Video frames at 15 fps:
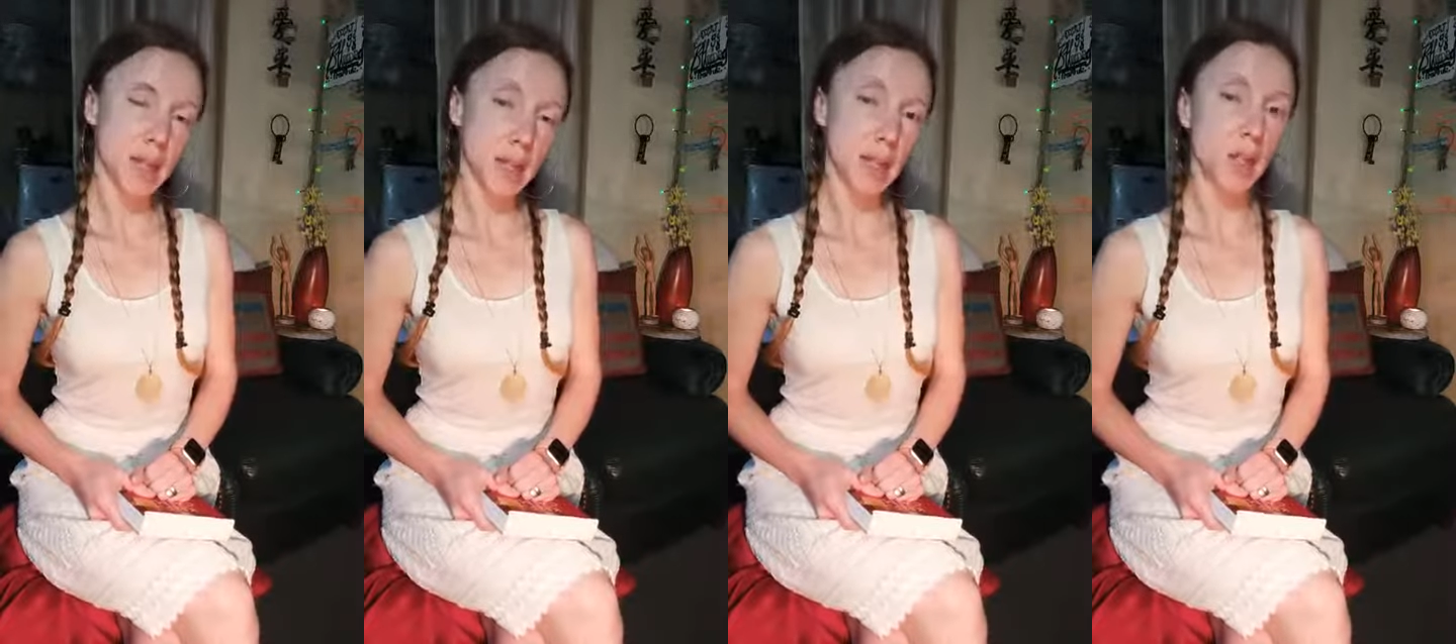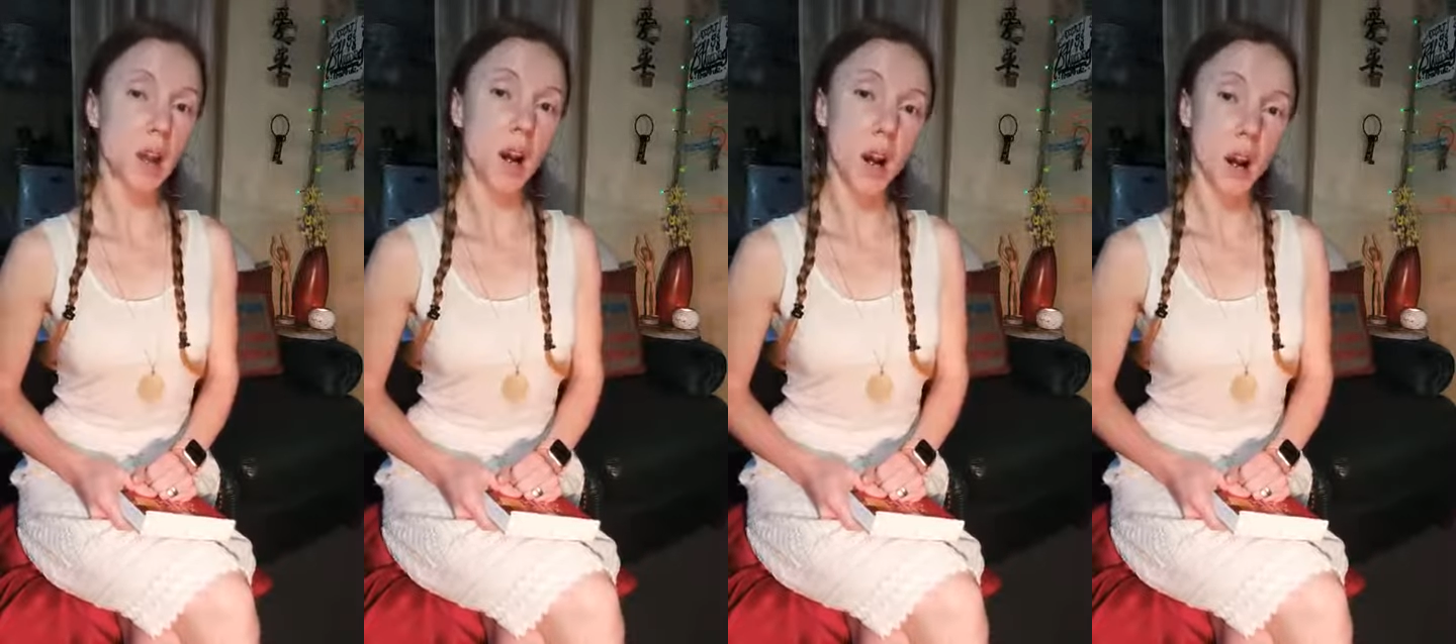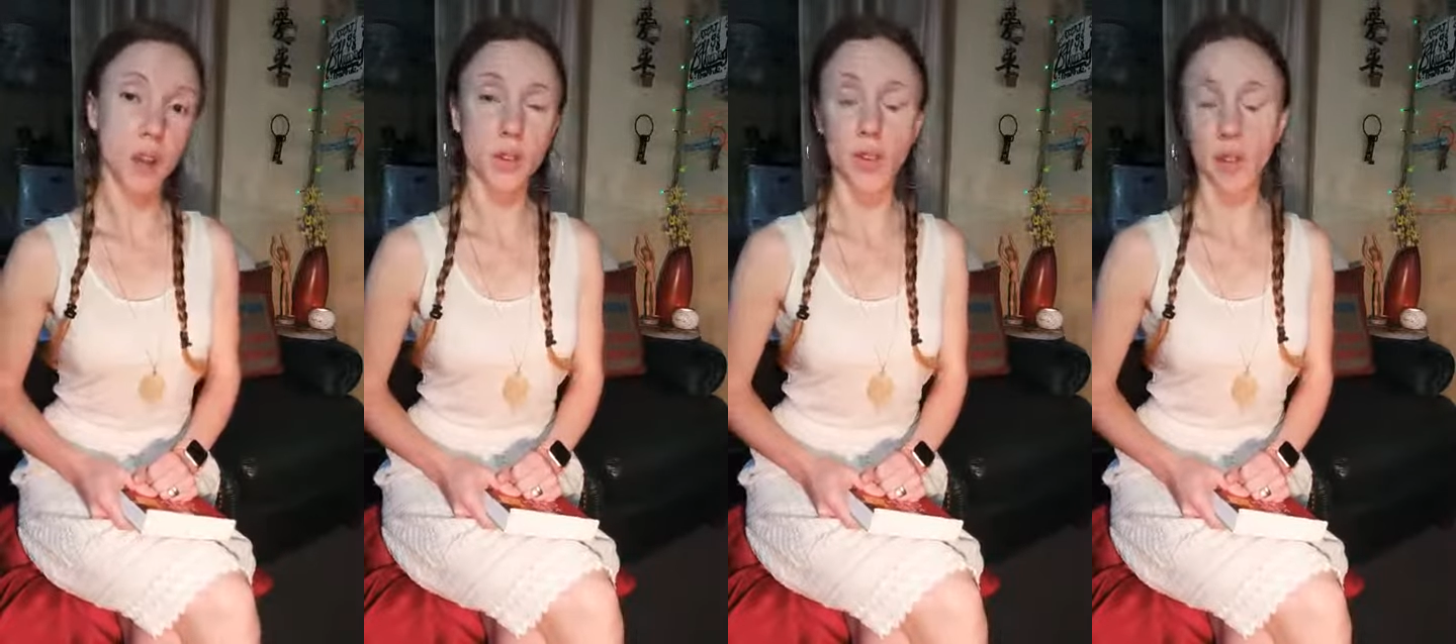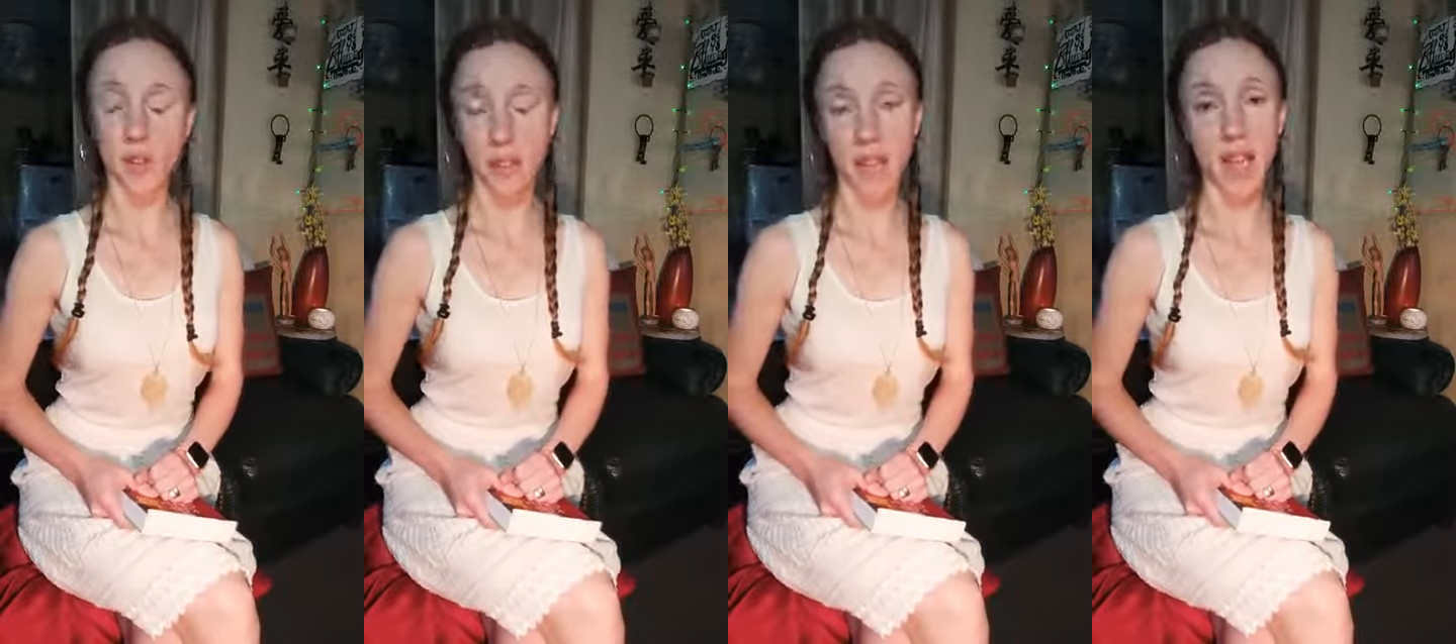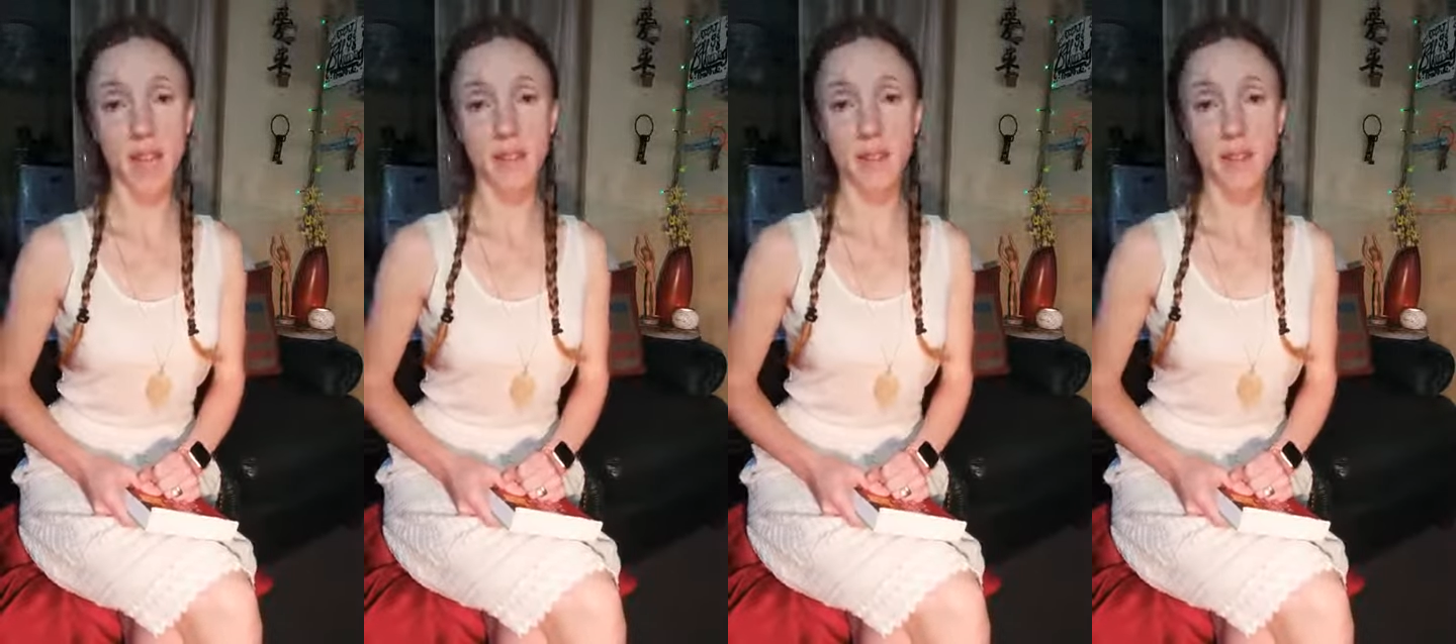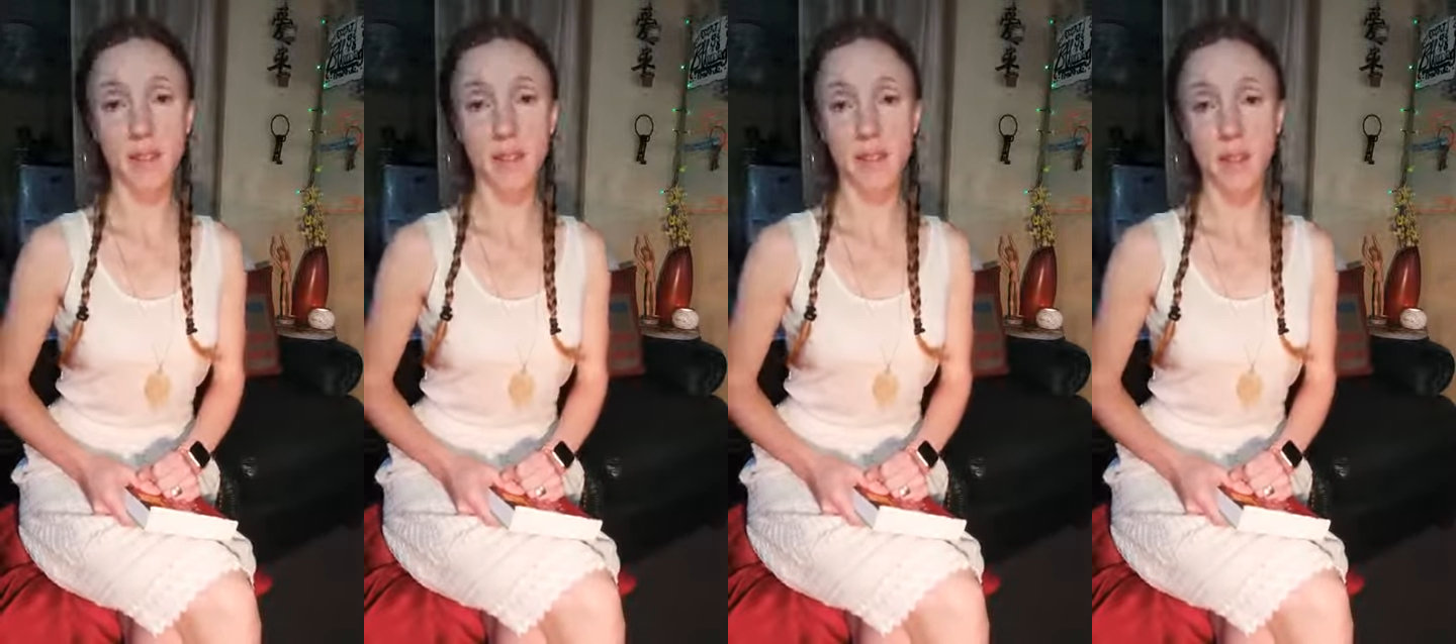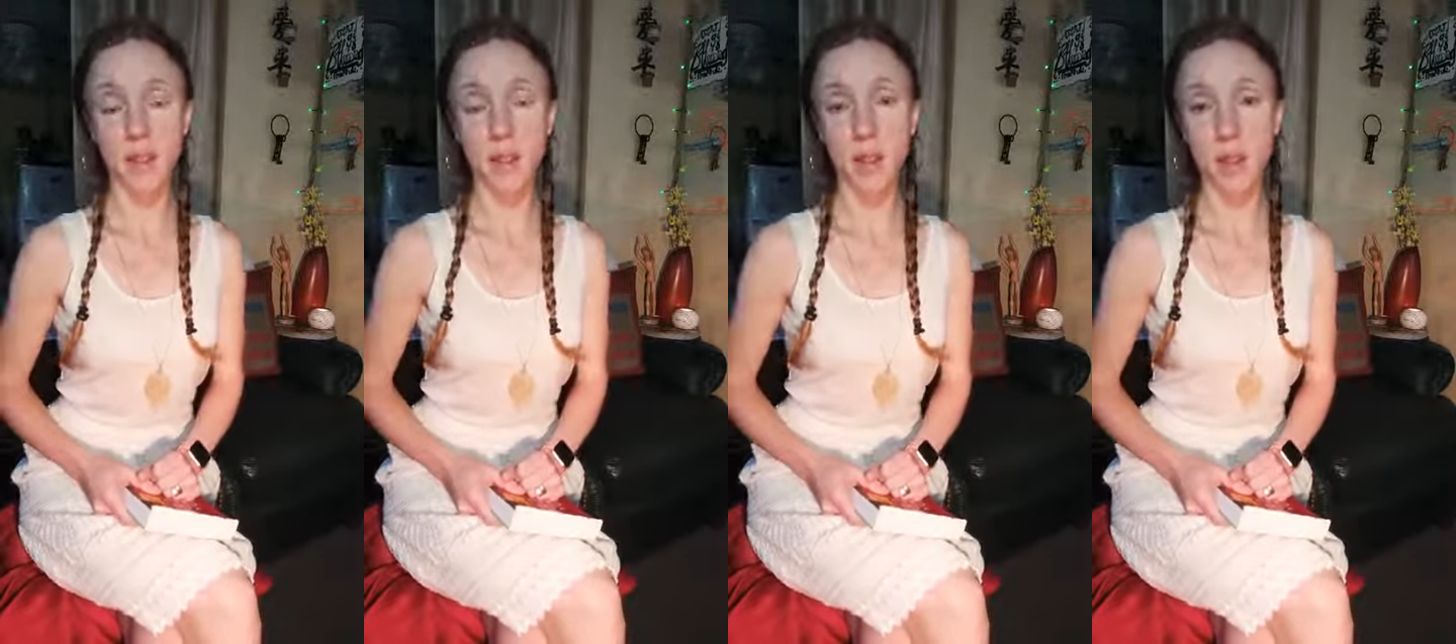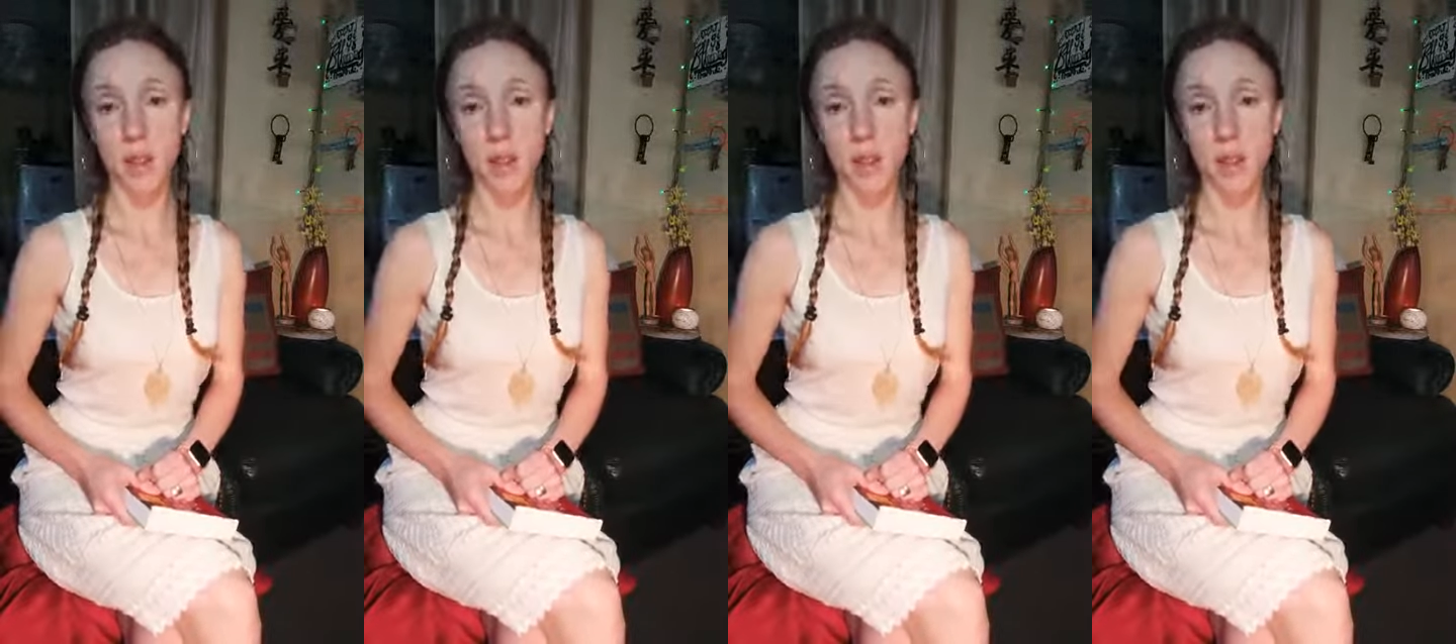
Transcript: bigger, harder things,